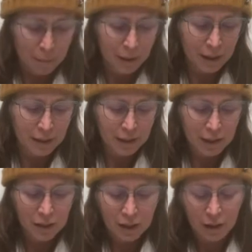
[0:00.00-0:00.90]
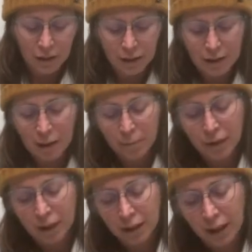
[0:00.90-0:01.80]
it essentially looked
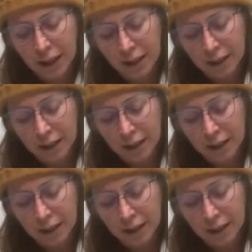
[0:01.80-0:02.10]
something like